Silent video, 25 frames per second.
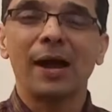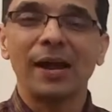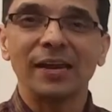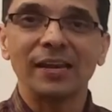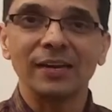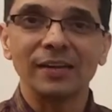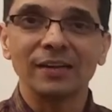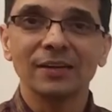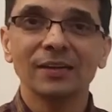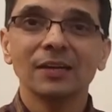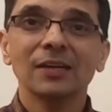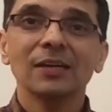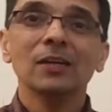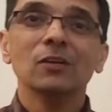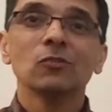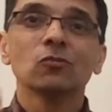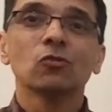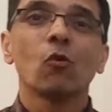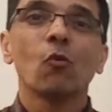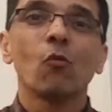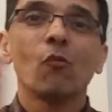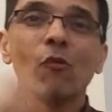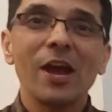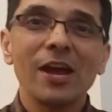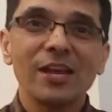buying.
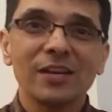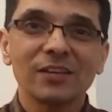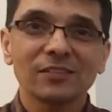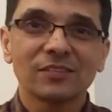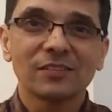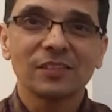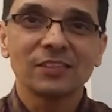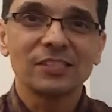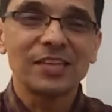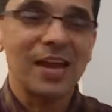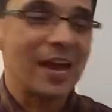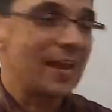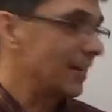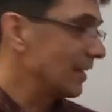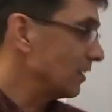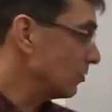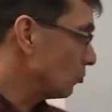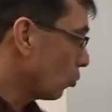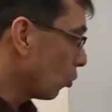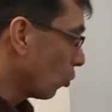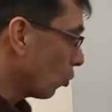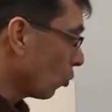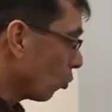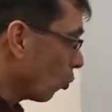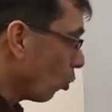So where is the challenge?
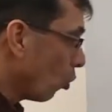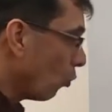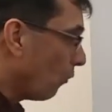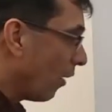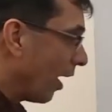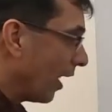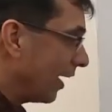You got to go